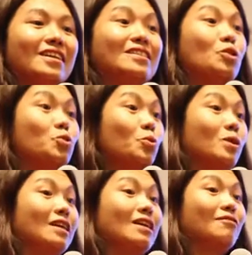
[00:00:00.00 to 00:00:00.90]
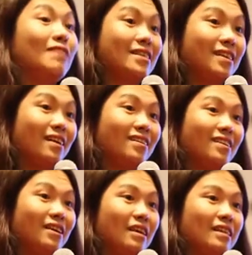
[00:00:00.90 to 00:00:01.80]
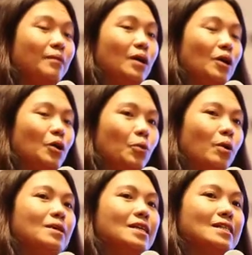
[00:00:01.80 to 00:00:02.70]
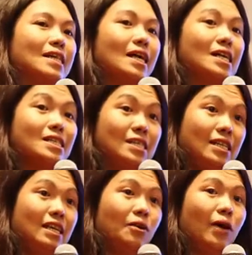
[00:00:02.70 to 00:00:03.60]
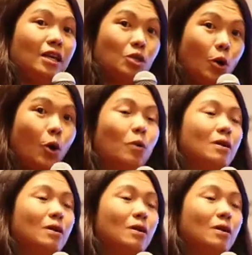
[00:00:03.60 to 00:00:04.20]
I have been in C S R for ten years as well in China.